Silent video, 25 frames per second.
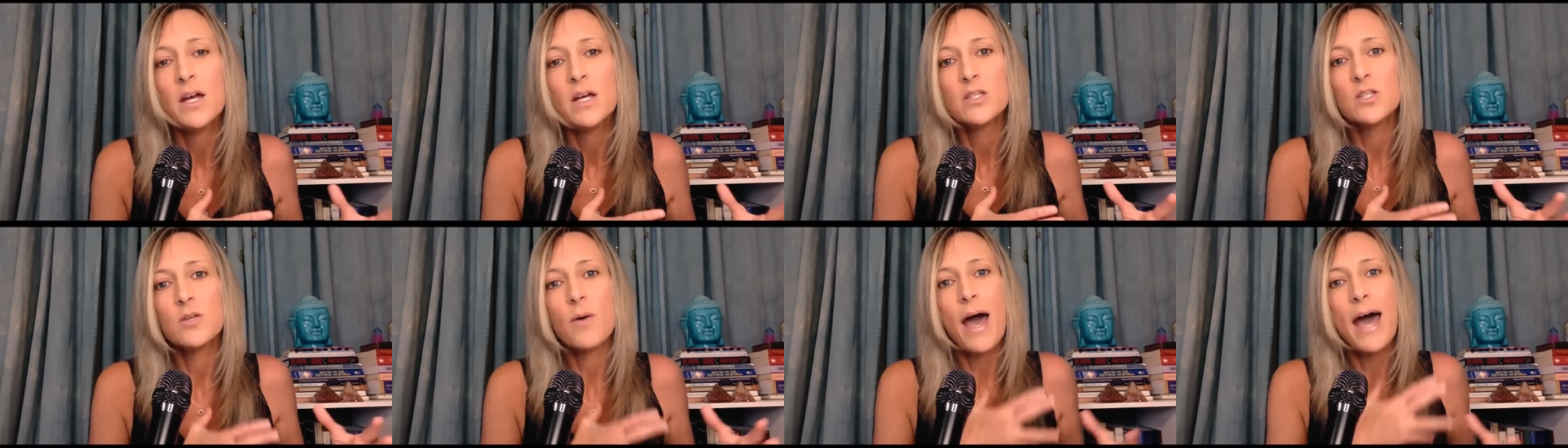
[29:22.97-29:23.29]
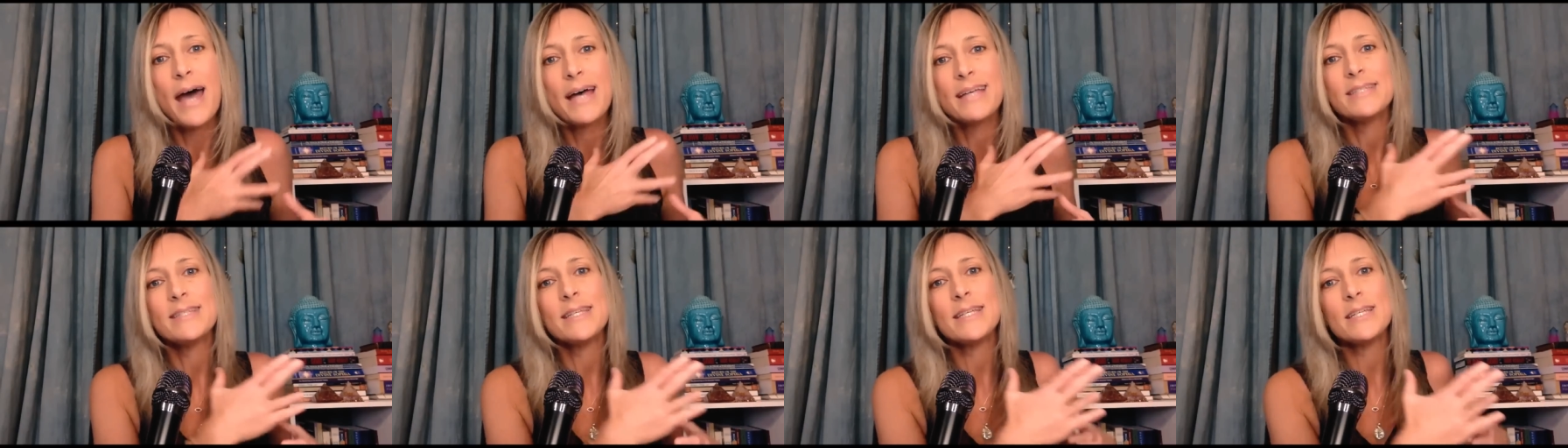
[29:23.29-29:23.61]
So,
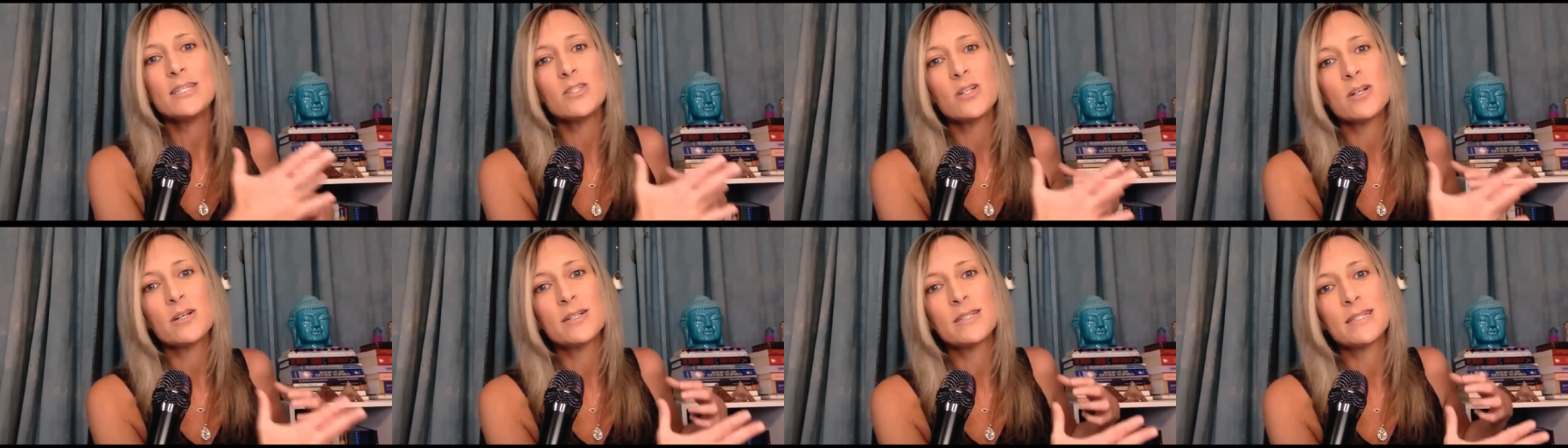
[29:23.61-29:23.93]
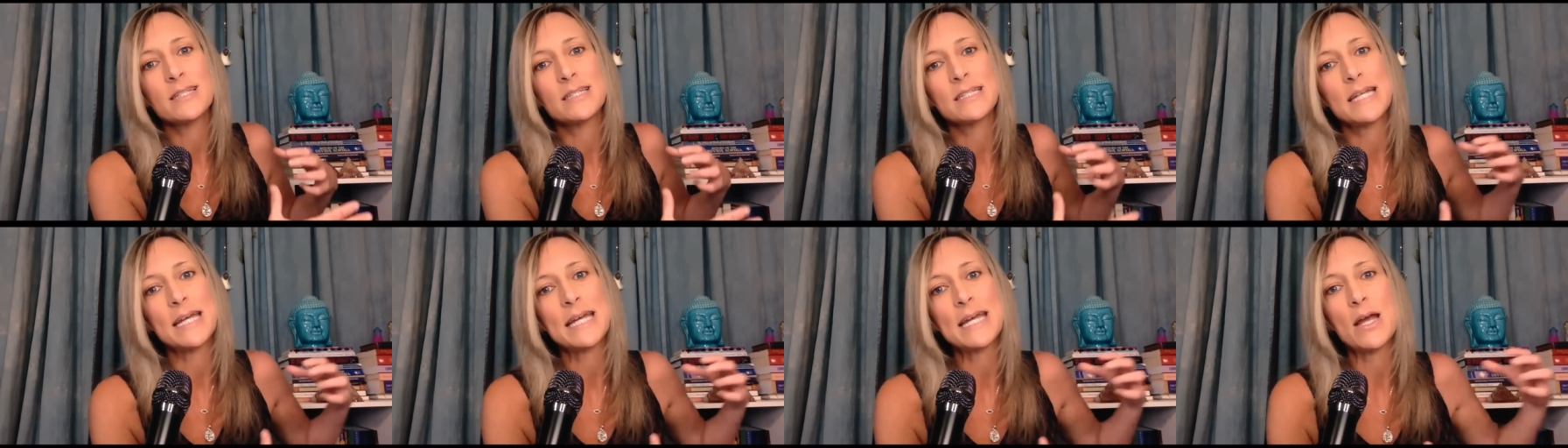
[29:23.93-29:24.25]
as they started
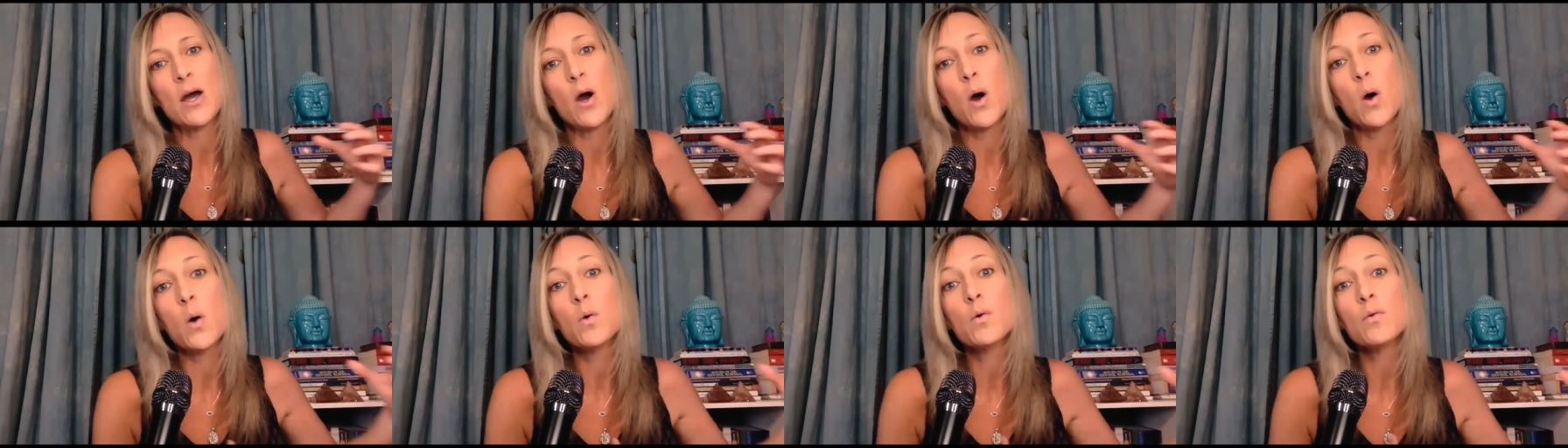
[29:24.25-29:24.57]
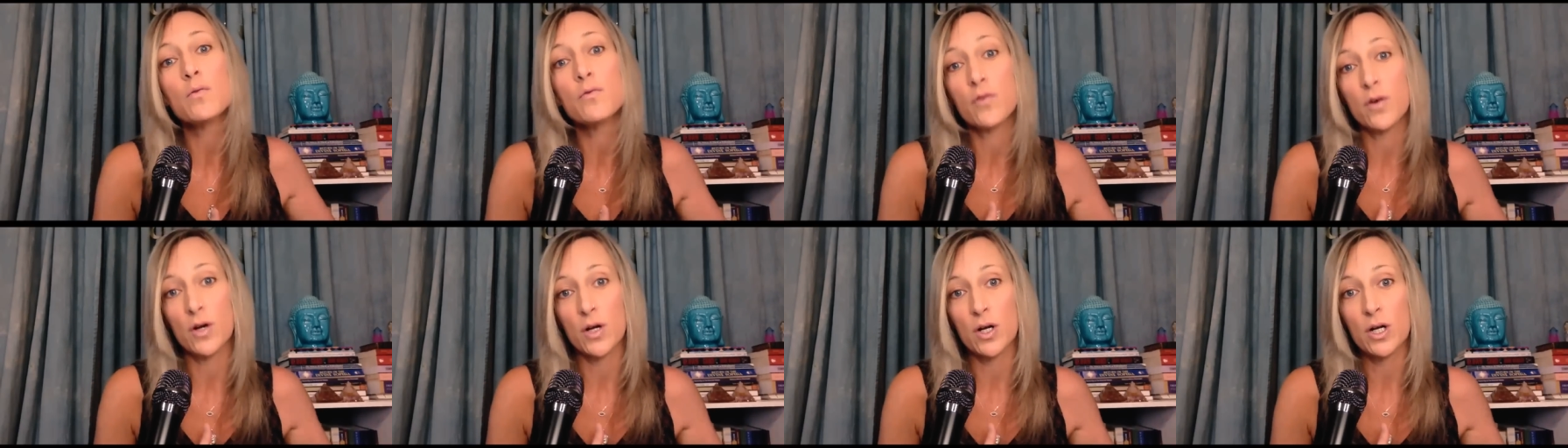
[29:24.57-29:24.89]
to take
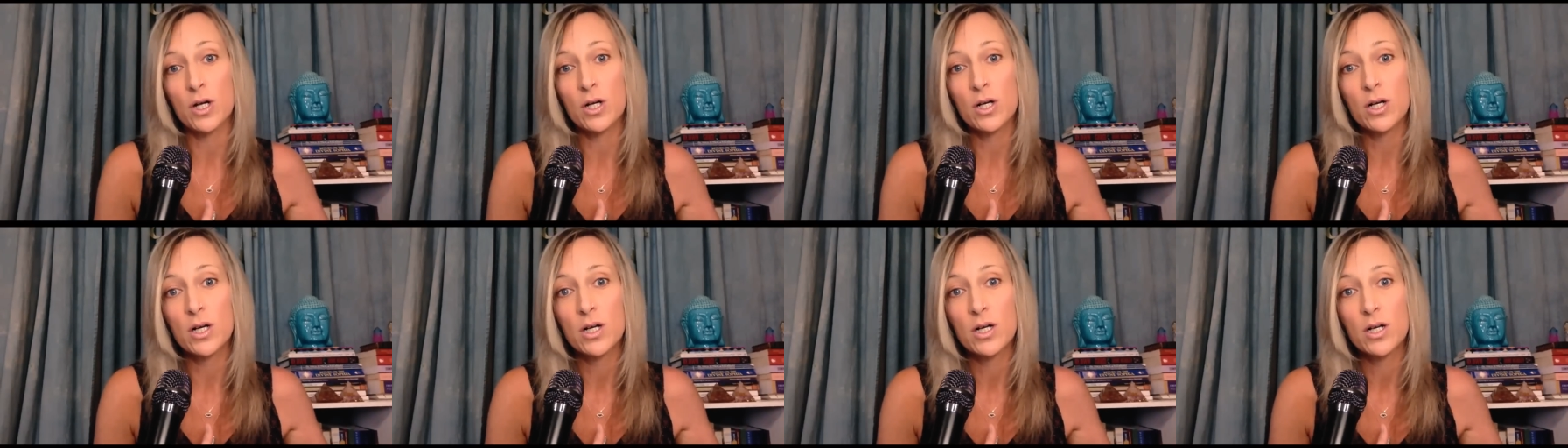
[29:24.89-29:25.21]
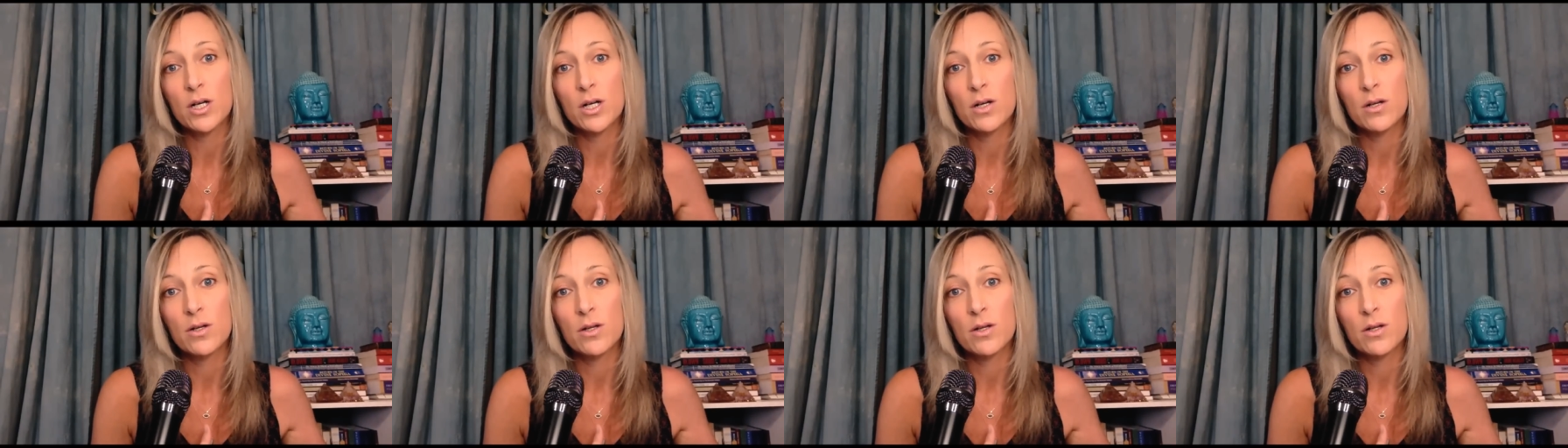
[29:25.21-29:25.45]
over